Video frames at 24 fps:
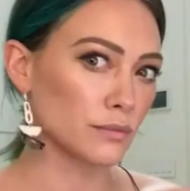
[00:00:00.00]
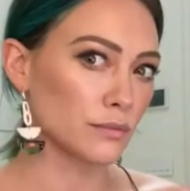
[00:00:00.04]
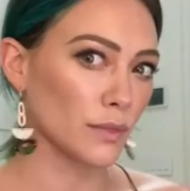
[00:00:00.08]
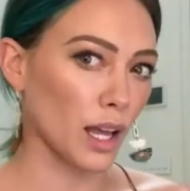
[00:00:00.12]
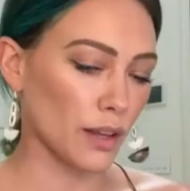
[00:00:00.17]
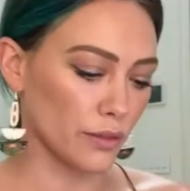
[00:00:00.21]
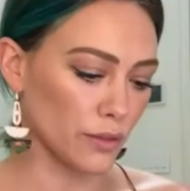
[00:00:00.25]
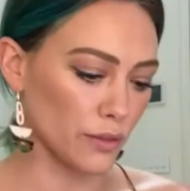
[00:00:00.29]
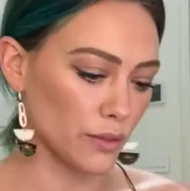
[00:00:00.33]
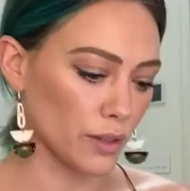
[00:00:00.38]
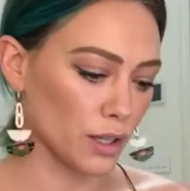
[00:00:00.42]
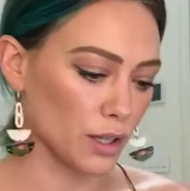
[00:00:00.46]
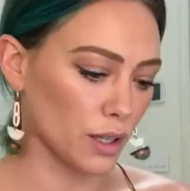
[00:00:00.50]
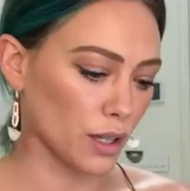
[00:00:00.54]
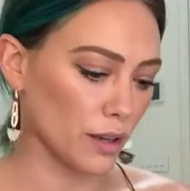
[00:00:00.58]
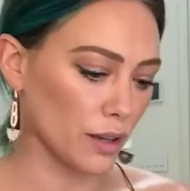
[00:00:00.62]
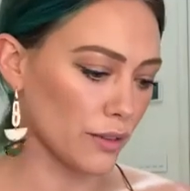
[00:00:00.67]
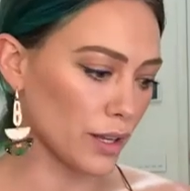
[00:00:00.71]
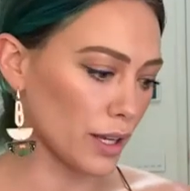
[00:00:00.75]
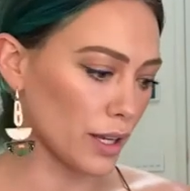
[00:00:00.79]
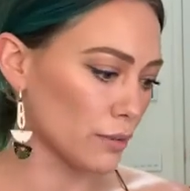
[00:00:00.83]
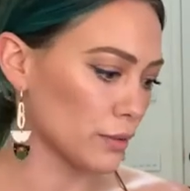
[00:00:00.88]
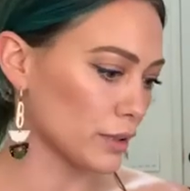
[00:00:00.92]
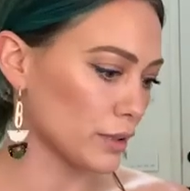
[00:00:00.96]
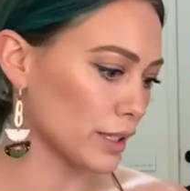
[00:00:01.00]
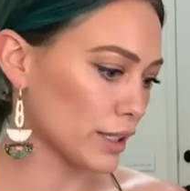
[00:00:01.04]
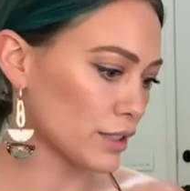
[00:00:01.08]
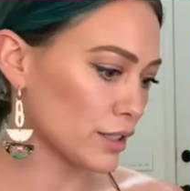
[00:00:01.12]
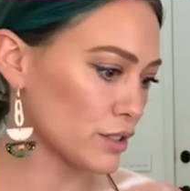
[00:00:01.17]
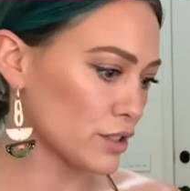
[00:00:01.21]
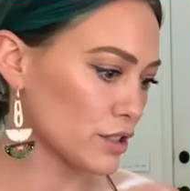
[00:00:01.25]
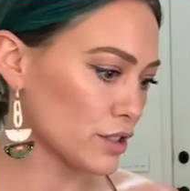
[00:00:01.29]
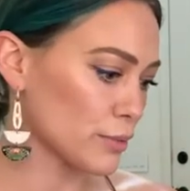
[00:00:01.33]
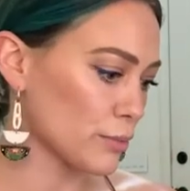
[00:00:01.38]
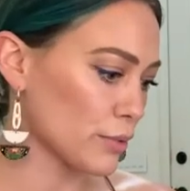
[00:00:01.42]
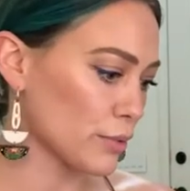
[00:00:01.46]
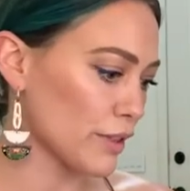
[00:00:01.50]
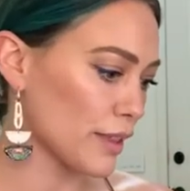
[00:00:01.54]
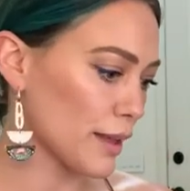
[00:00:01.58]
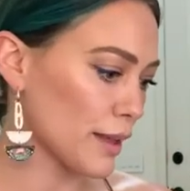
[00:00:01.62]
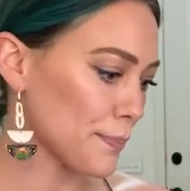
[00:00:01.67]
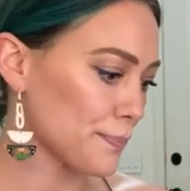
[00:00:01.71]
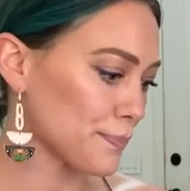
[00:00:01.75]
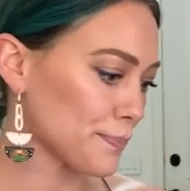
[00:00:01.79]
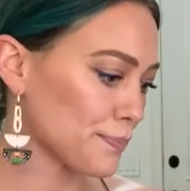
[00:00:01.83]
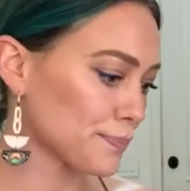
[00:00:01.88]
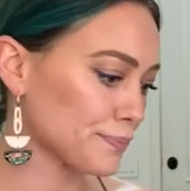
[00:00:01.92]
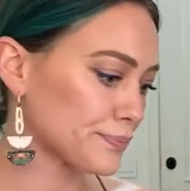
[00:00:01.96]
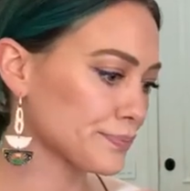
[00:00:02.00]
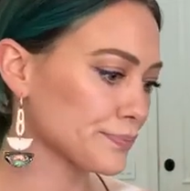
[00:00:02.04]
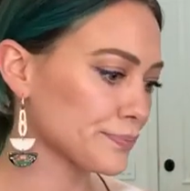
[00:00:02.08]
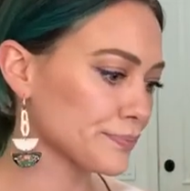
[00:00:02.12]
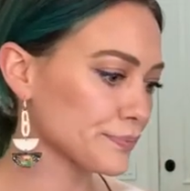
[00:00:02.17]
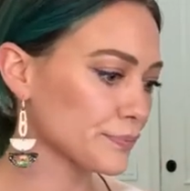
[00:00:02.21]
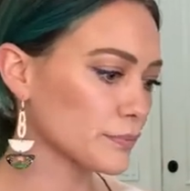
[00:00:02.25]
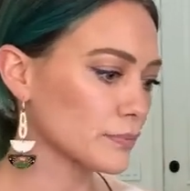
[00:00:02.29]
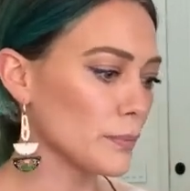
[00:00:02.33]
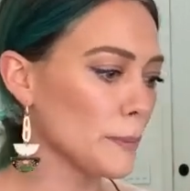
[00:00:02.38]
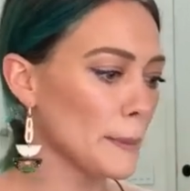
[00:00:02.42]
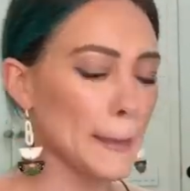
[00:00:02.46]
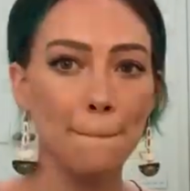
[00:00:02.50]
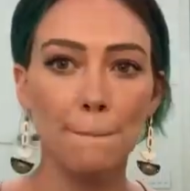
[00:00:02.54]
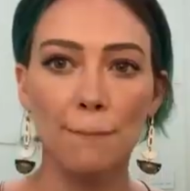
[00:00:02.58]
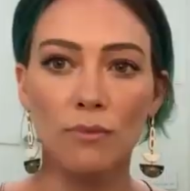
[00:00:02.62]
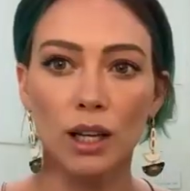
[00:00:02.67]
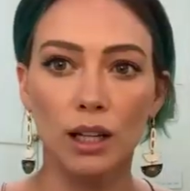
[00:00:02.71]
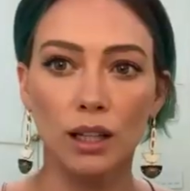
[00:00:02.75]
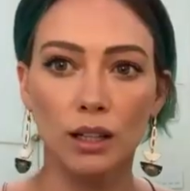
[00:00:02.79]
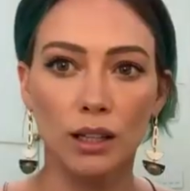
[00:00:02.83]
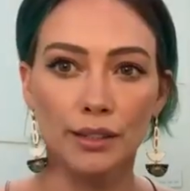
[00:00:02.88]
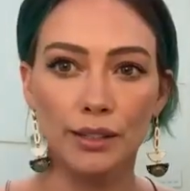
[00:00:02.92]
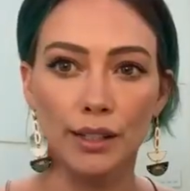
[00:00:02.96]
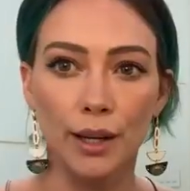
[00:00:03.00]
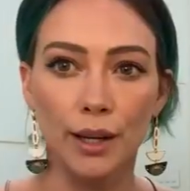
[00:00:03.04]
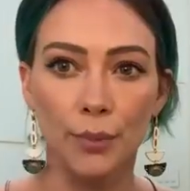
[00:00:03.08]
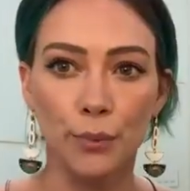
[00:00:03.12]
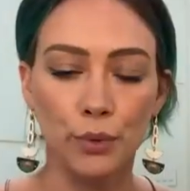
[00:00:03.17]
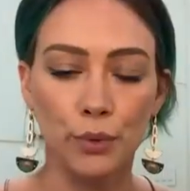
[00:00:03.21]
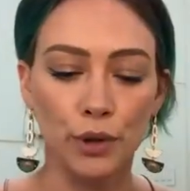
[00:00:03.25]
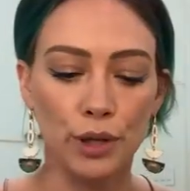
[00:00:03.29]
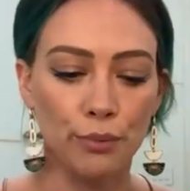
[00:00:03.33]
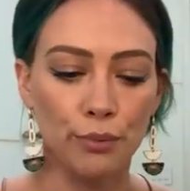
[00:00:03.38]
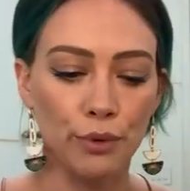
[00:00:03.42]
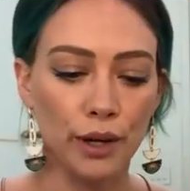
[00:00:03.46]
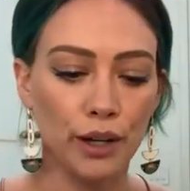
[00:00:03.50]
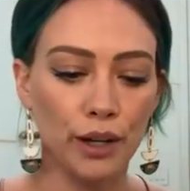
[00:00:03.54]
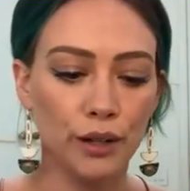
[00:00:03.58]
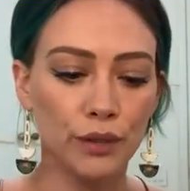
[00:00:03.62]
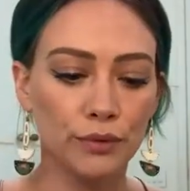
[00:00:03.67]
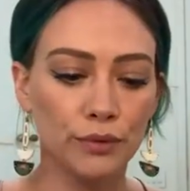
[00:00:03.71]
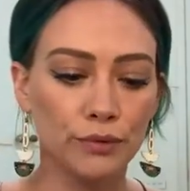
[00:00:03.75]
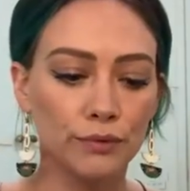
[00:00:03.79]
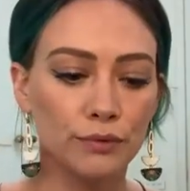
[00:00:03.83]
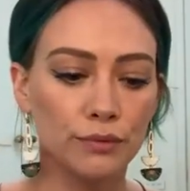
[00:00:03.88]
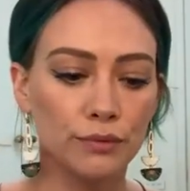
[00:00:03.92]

I have a love-hate relationship with them. Glossier Boy Brow.